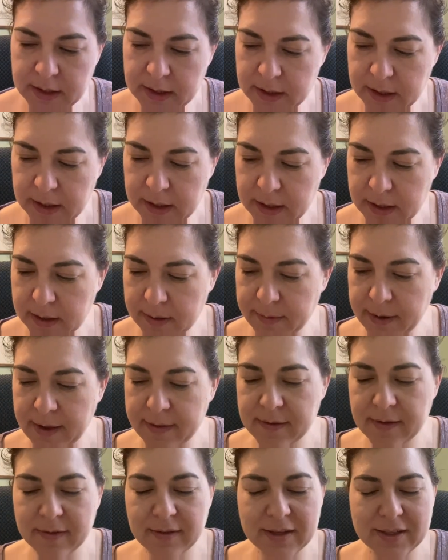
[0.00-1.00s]
And
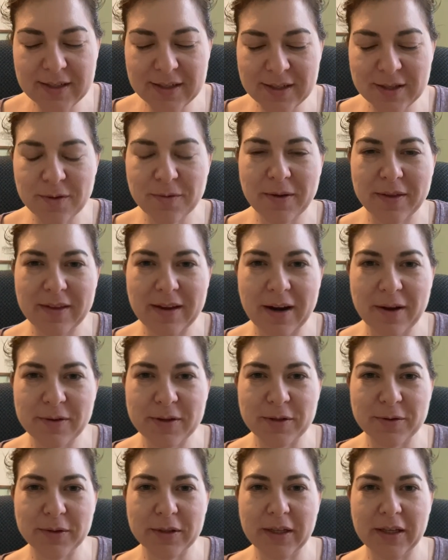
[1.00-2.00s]
then this is the one that I
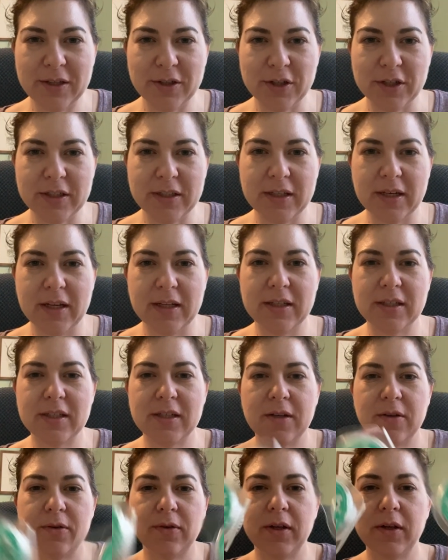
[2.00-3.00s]
was really interested in.
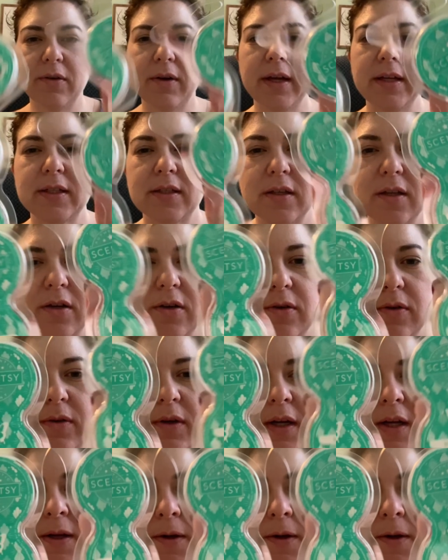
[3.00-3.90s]
So you guys know